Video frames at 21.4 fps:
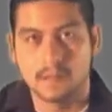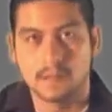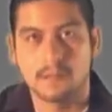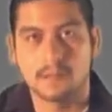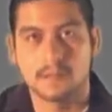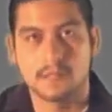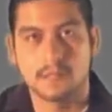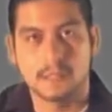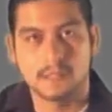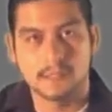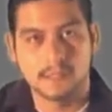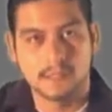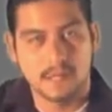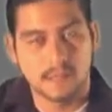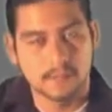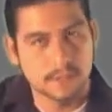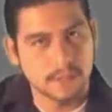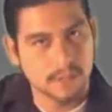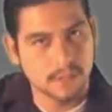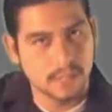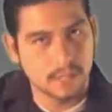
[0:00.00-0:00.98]
Then I
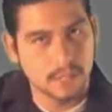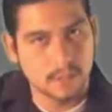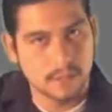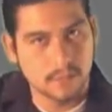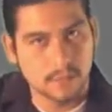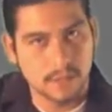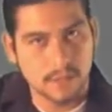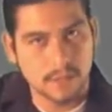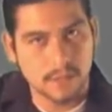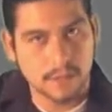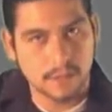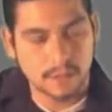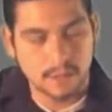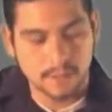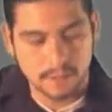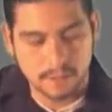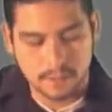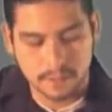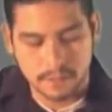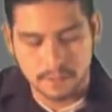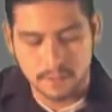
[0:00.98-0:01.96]
stop and take a breath.
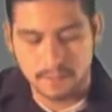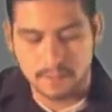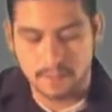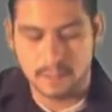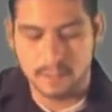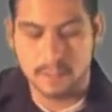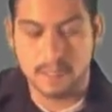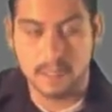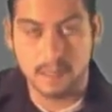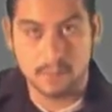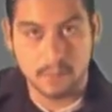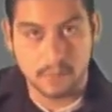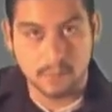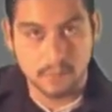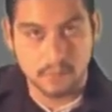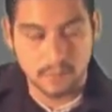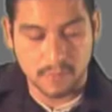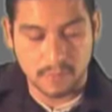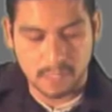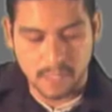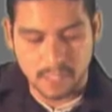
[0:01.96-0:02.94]
Then I come up with
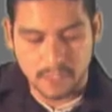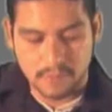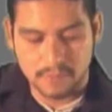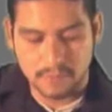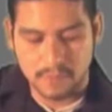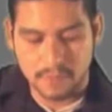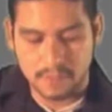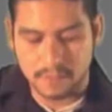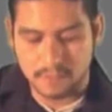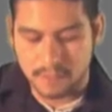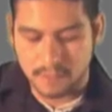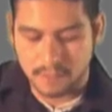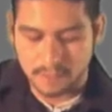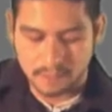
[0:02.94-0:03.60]
my next phrase.